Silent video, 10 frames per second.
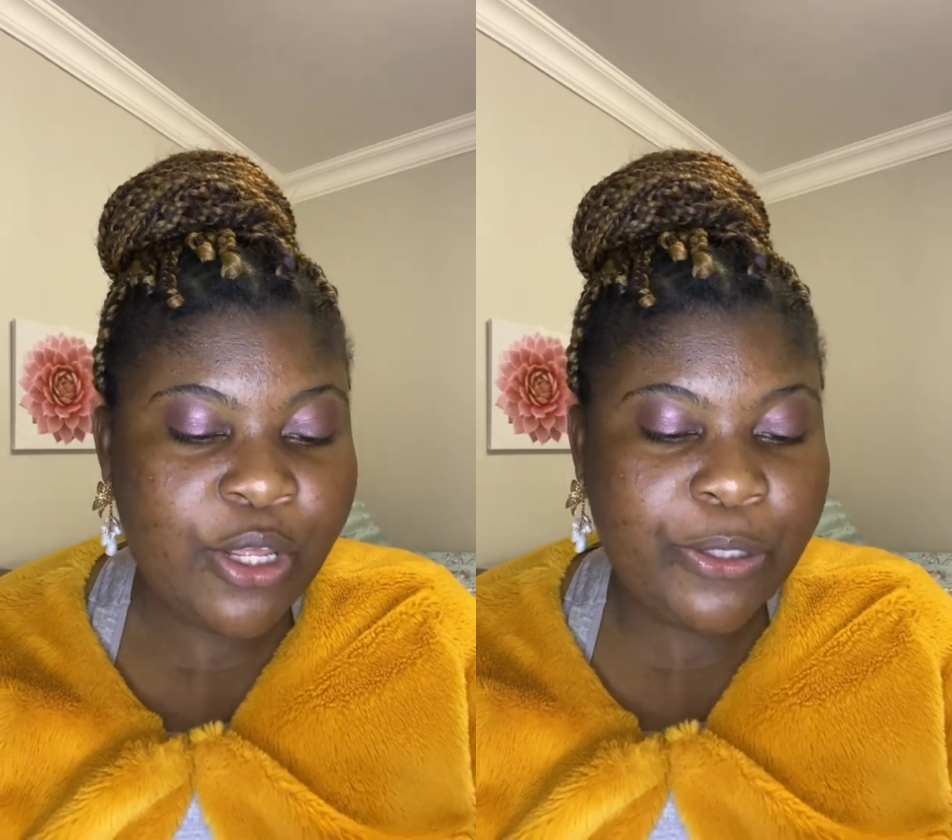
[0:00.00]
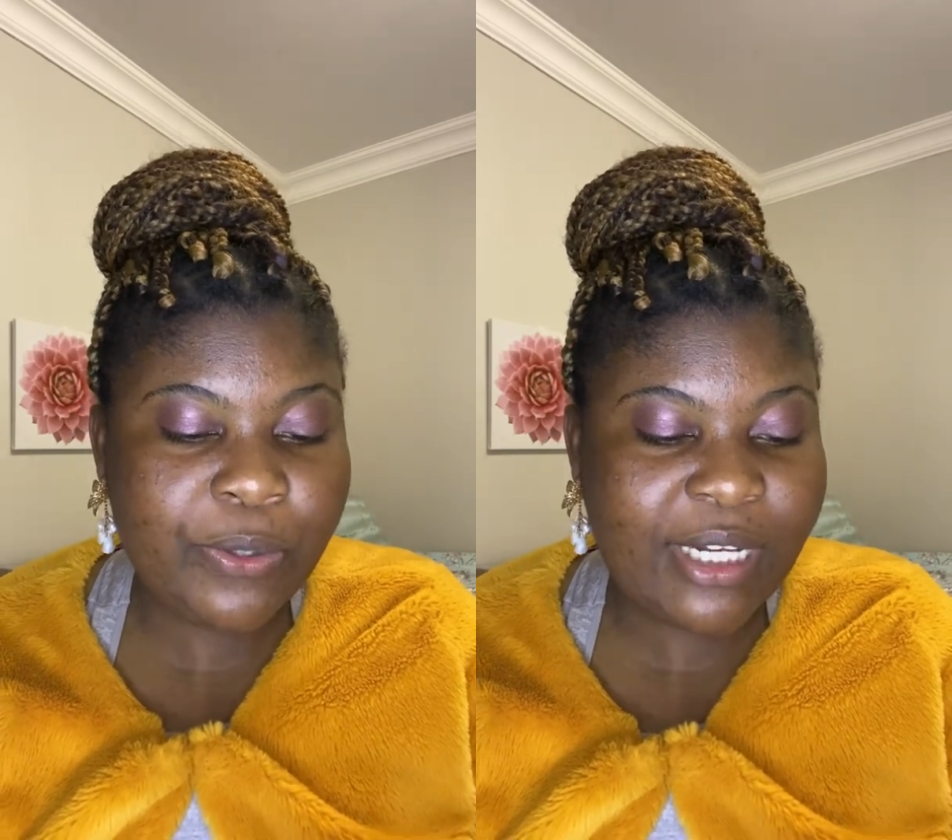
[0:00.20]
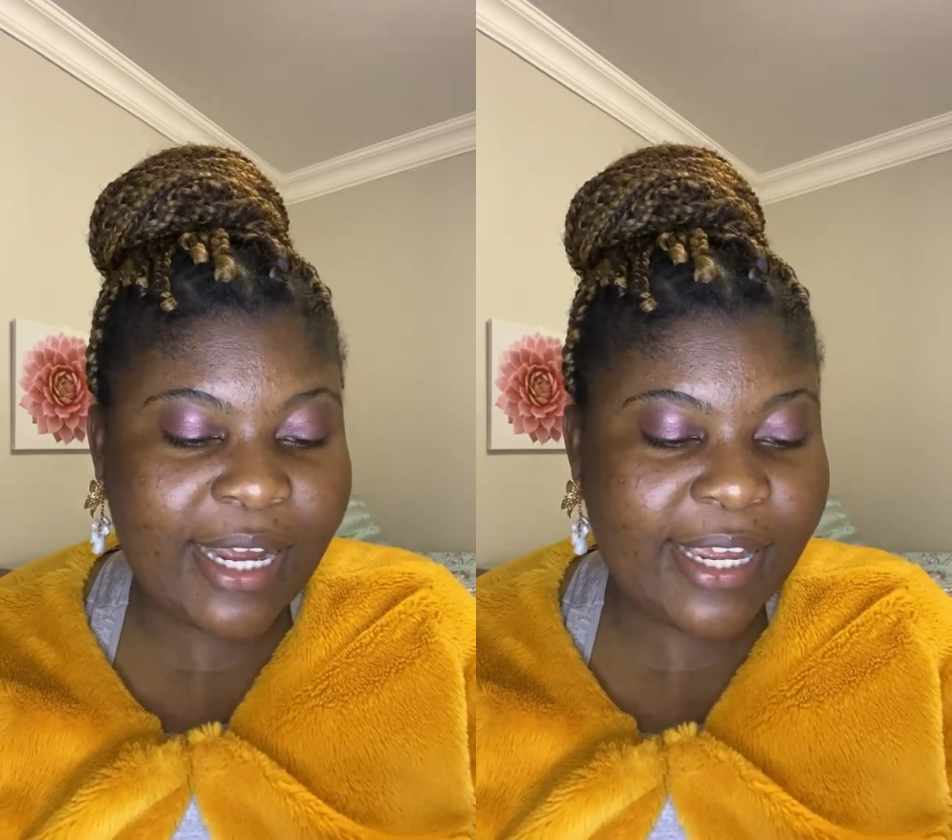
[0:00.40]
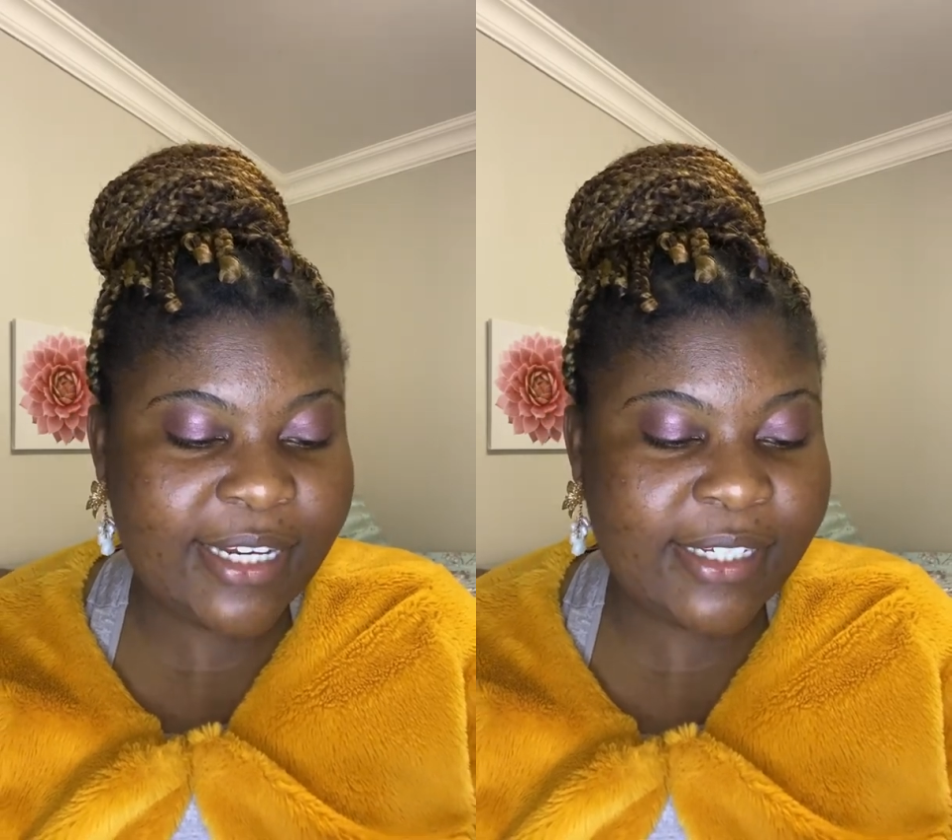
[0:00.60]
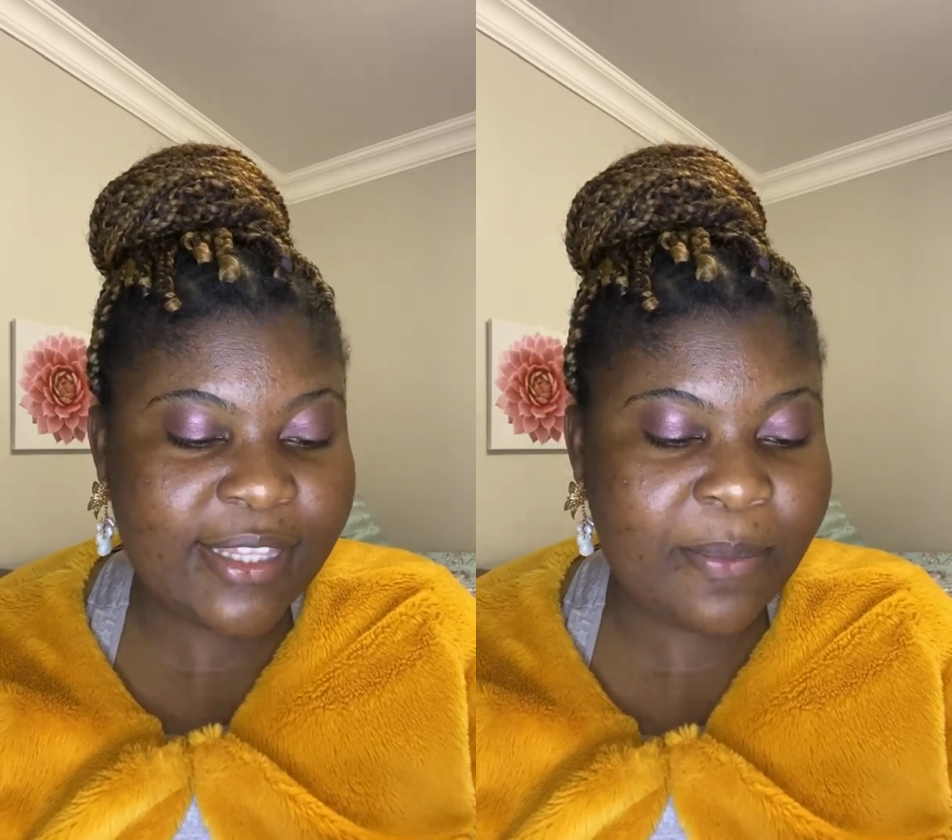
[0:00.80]
You
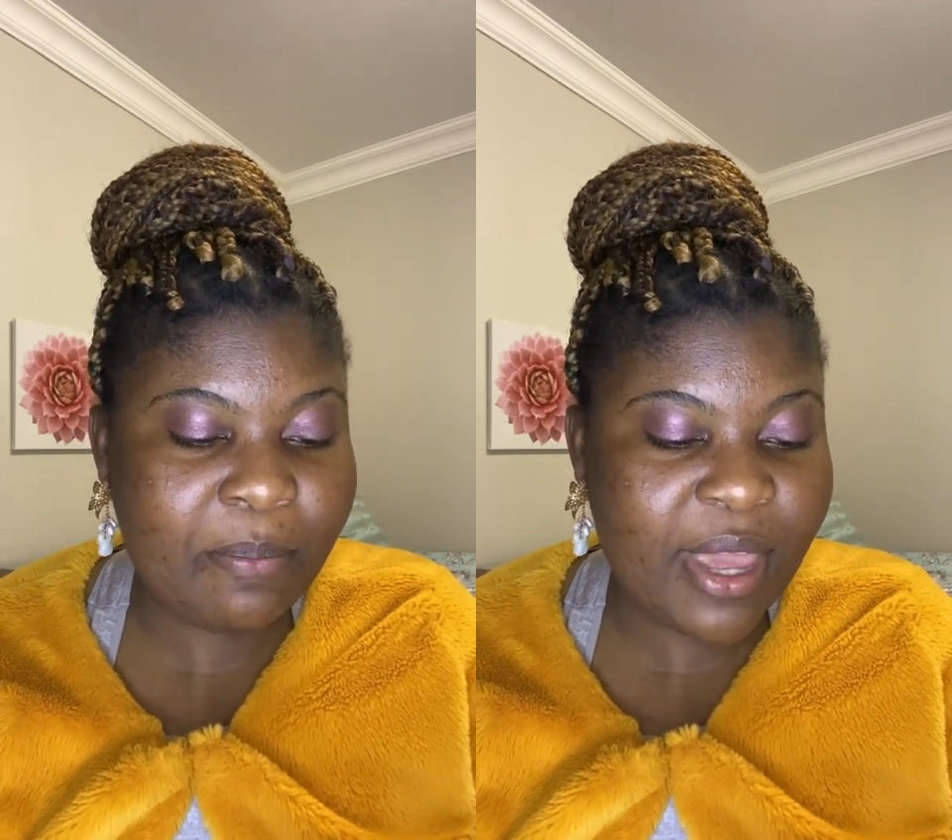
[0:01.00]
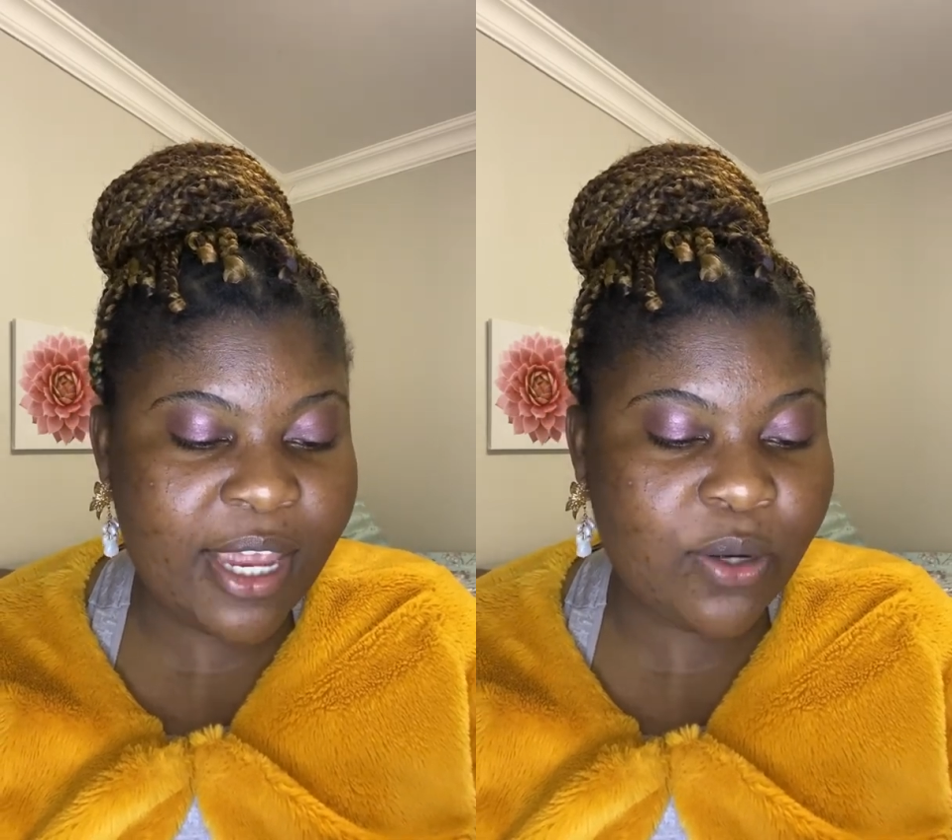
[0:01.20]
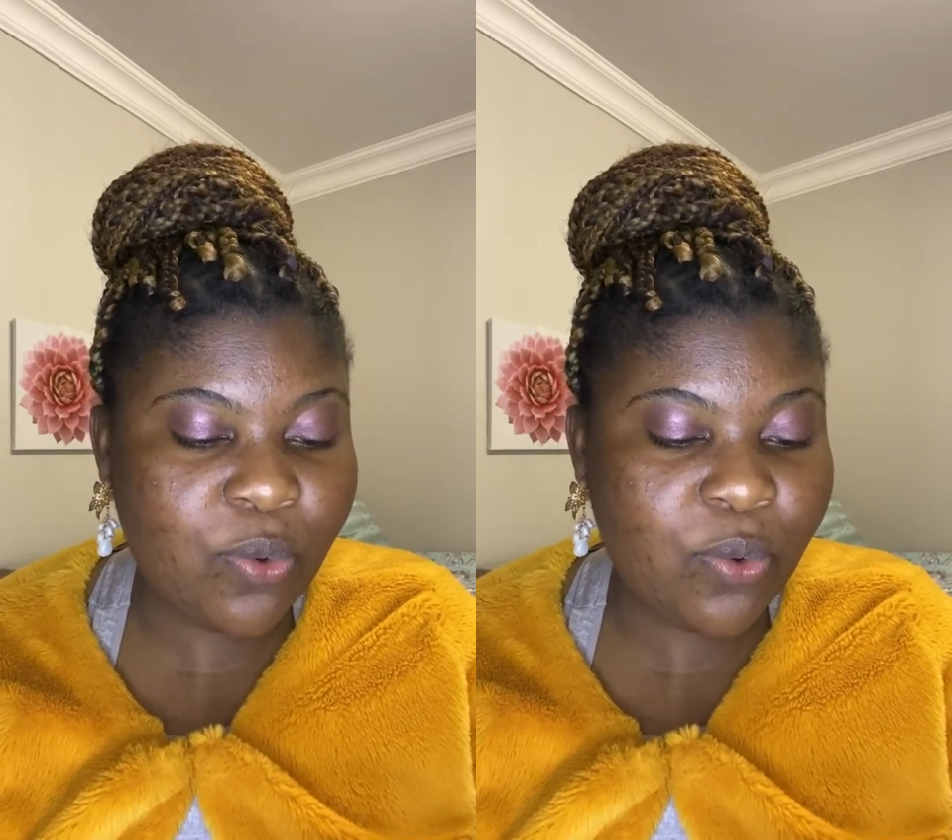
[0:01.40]
targeting the men